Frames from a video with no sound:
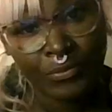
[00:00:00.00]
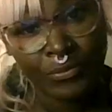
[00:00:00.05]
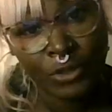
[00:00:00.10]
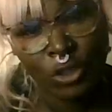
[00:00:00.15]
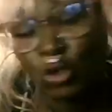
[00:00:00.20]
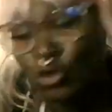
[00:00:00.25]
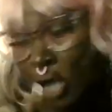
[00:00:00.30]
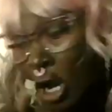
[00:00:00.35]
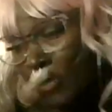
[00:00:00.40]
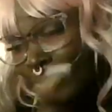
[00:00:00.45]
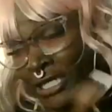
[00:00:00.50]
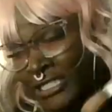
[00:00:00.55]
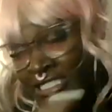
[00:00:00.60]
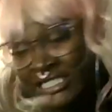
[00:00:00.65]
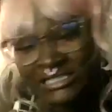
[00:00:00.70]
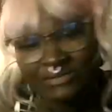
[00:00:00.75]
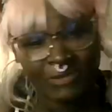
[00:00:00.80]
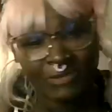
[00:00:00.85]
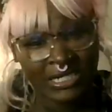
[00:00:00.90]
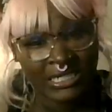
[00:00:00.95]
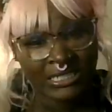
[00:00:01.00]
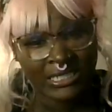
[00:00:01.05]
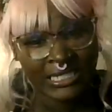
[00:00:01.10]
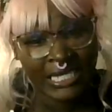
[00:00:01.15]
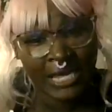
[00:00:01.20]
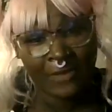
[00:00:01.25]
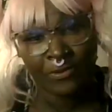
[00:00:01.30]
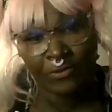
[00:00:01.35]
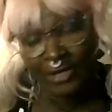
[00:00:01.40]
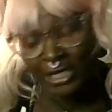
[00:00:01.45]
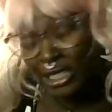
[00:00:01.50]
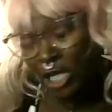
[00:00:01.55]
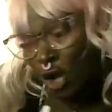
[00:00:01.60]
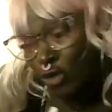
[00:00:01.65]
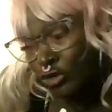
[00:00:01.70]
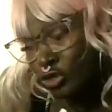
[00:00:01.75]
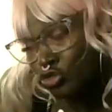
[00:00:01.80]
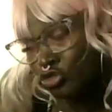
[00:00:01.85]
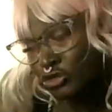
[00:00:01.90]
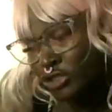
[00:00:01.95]
You gonna get this money together, he gonna
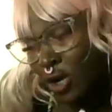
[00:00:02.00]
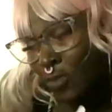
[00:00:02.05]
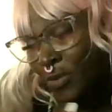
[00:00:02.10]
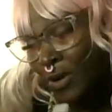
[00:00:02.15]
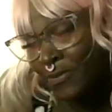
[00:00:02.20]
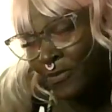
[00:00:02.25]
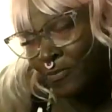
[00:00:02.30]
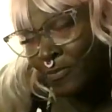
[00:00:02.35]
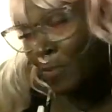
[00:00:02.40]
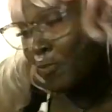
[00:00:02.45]
use your brother,